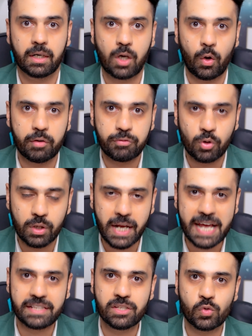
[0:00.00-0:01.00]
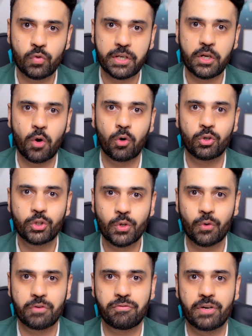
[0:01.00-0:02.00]
Now if you like this video,
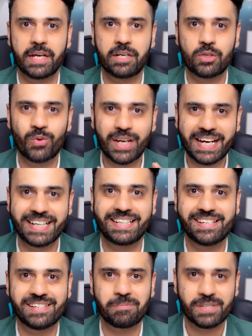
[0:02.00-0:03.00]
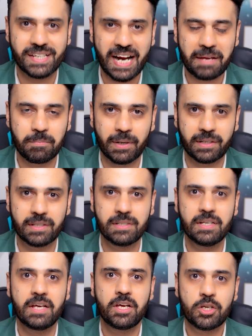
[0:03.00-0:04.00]
don't forget to hit the subscribe button,
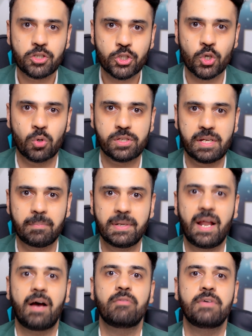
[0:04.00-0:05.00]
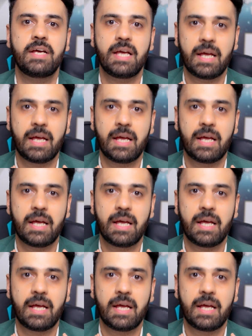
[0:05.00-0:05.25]
show some love,